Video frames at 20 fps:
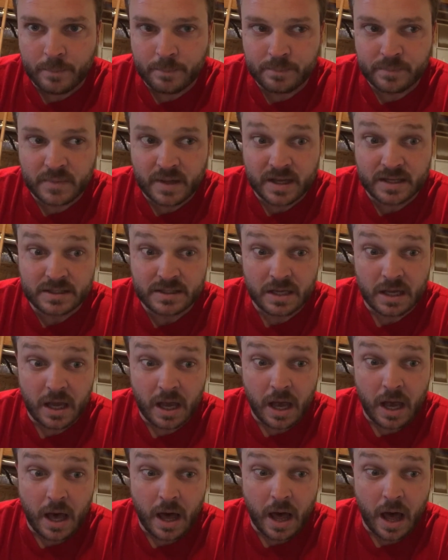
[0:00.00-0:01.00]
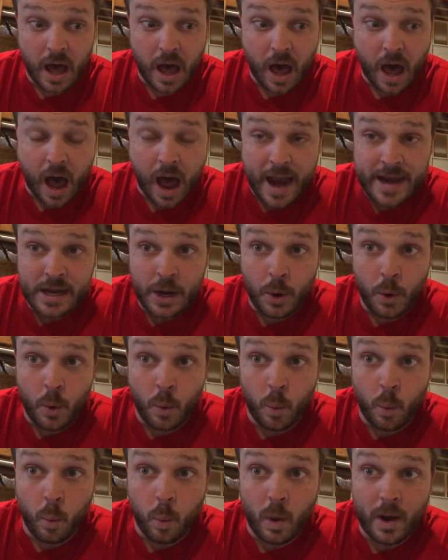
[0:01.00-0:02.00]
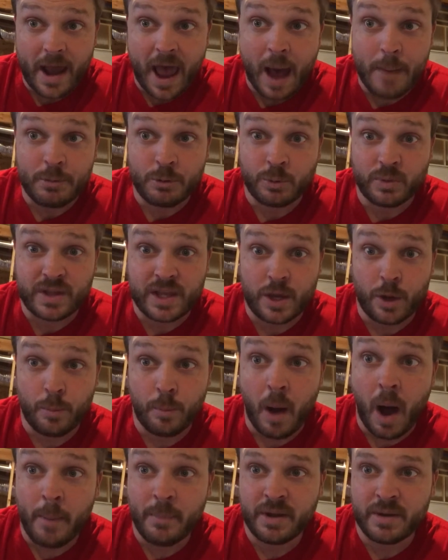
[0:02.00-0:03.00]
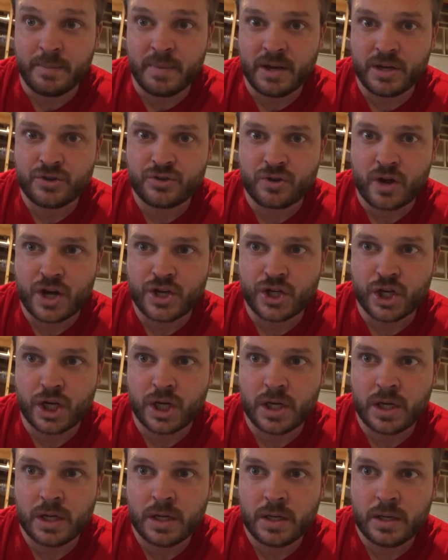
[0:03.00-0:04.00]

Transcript: Because I know what happened with the Obama administration.